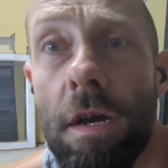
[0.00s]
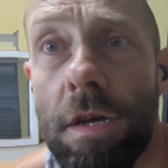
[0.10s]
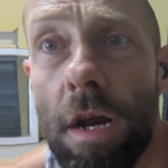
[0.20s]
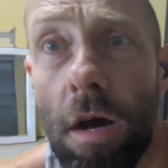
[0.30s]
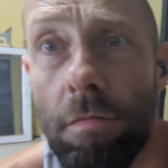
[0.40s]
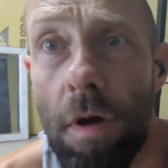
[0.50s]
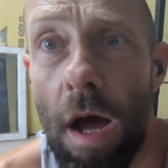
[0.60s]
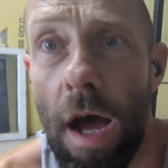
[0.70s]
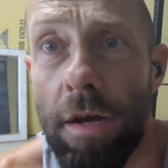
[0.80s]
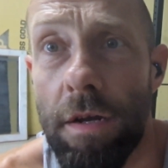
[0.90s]
You know,
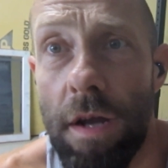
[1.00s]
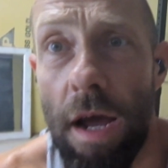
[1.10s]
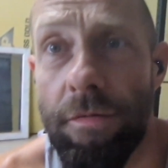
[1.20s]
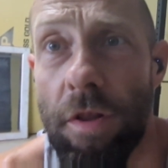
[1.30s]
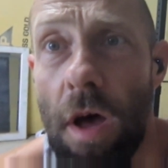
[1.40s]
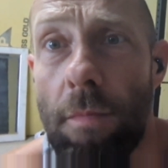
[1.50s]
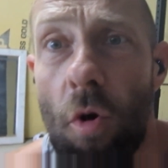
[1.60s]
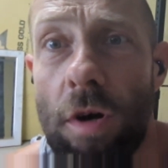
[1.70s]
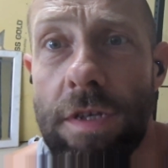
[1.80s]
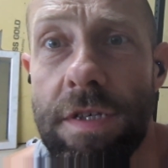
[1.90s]
I have a lot
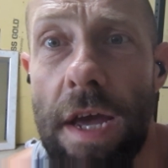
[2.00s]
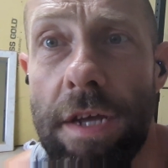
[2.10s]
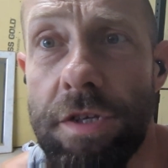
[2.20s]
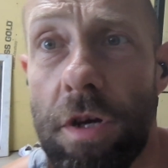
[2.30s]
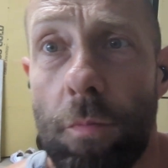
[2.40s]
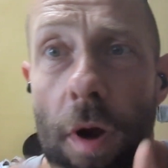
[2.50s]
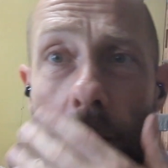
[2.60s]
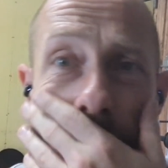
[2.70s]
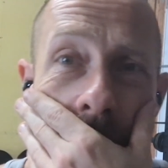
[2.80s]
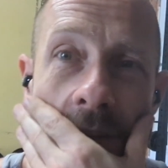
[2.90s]
more to say, as you can
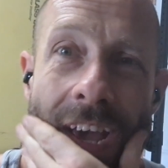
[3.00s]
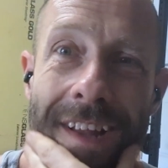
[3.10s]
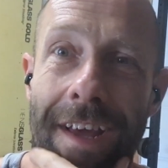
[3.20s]
probably tell.